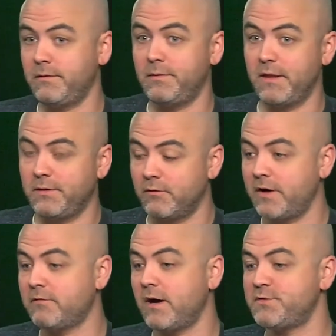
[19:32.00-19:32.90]
the
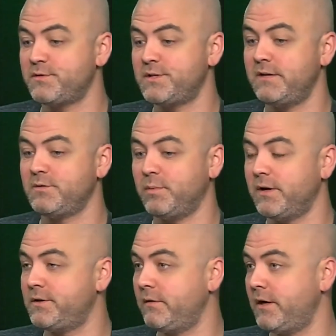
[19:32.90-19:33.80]
Red Cross receives
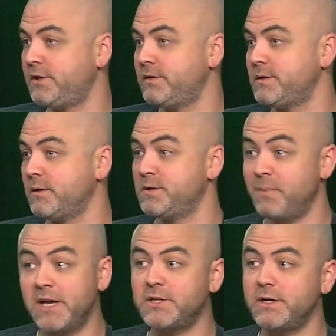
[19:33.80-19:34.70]
blood donations,
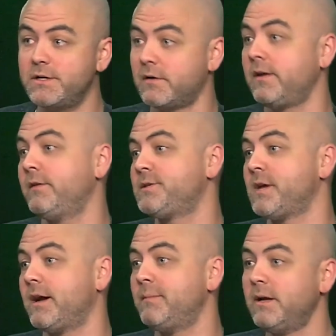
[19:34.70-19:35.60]
especially during this
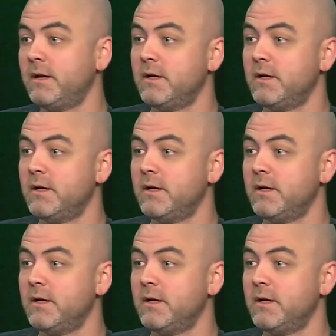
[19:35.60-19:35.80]
time.